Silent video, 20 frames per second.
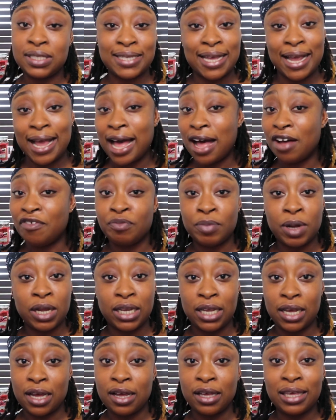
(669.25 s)
as they have
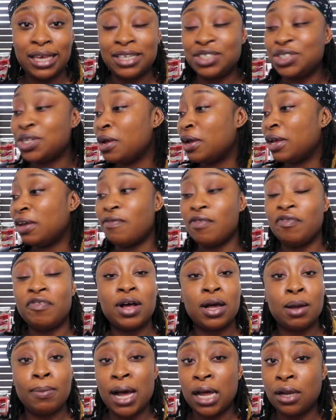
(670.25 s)
money okay she don't give a
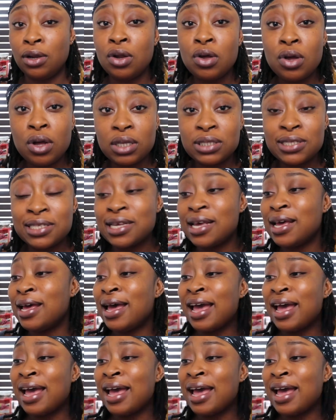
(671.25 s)
fuck about looks